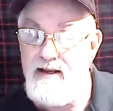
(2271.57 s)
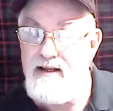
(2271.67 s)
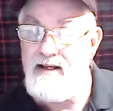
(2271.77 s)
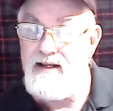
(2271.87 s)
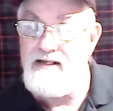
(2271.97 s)

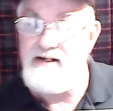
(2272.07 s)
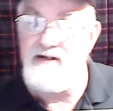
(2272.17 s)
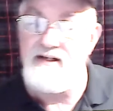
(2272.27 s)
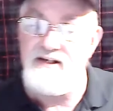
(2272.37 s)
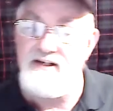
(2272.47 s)
He's got
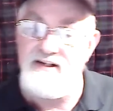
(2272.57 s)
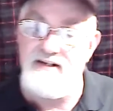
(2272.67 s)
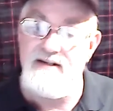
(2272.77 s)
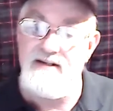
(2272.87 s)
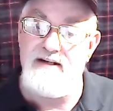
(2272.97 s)

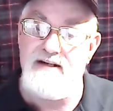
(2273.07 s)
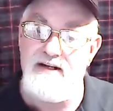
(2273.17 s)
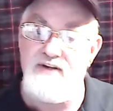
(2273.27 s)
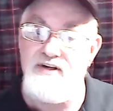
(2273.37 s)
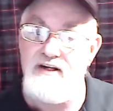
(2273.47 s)
the
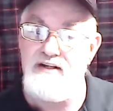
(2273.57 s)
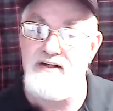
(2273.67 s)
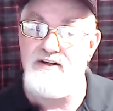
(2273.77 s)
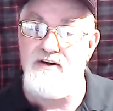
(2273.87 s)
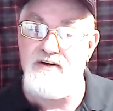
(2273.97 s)
cheek to
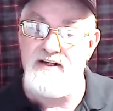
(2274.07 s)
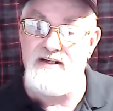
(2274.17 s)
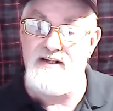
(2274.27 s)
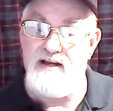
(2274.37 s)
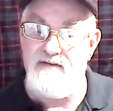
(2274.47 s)
call
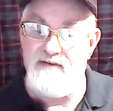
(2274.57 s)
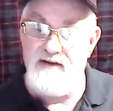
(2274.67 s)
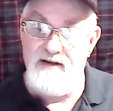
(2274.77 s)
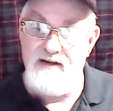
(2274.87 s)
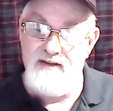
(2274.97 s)
himself
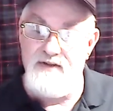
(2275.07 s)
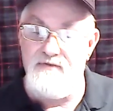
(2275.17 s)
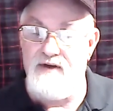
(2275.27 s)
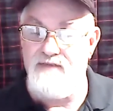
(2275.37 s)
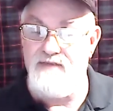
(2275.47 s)
the
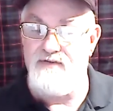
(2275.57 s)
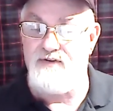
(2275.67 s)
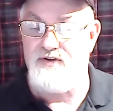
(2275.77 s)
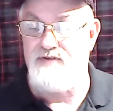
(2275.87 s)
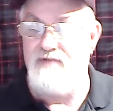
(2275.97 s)
rifle
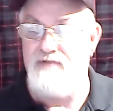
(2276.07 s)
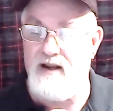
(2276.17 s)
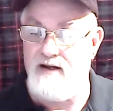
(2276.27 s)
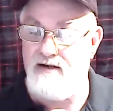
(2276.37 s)
shooter,